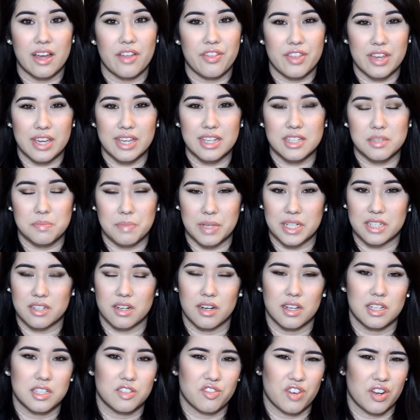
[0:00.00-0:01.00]
think it's meant to
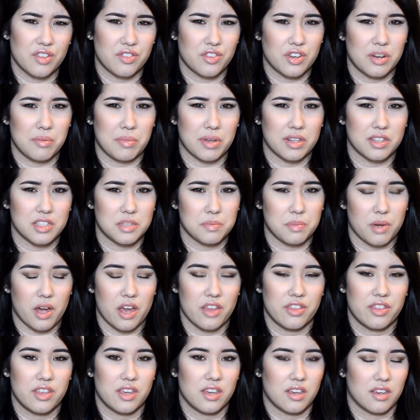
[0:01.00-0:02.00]
last around 3 months, but I
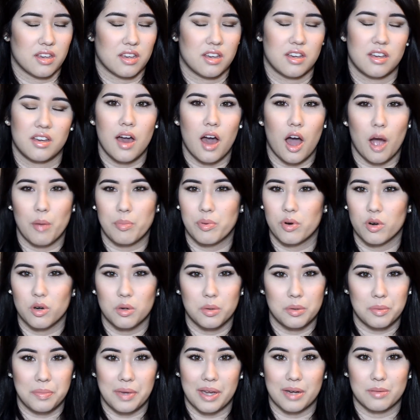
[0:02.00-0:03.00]
think I'll
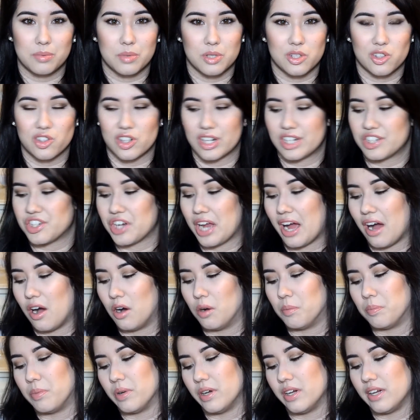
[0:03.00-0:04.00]
probably be able to stretch it
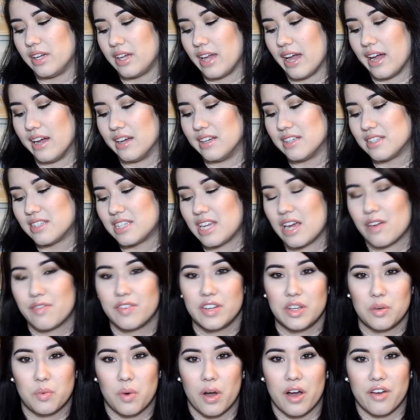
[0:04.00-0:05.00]
out. But yeah, it's
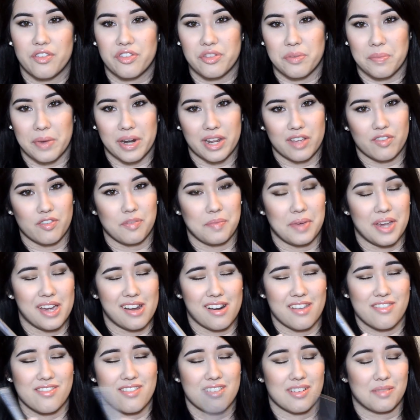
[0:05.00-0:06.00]
definitely worth the money for me, and I
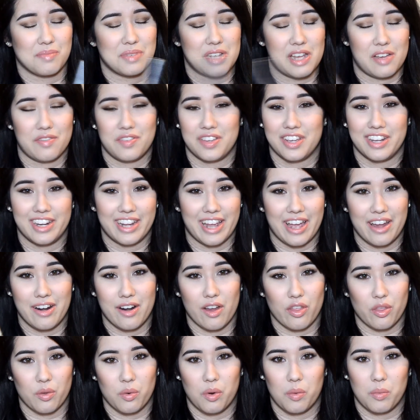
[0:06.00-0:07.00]
think I'm definitely going to get
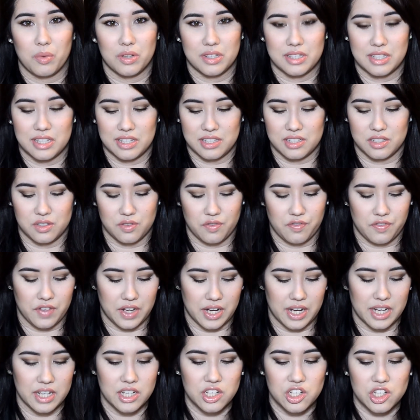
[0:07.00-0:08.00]
another one once this is
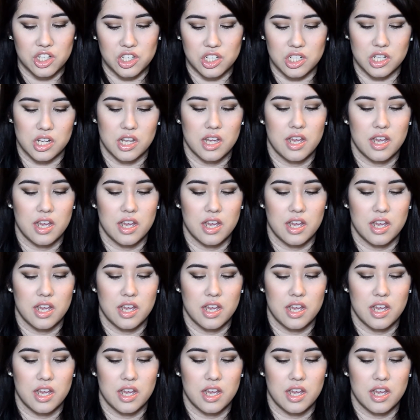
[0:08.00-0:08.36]
finished.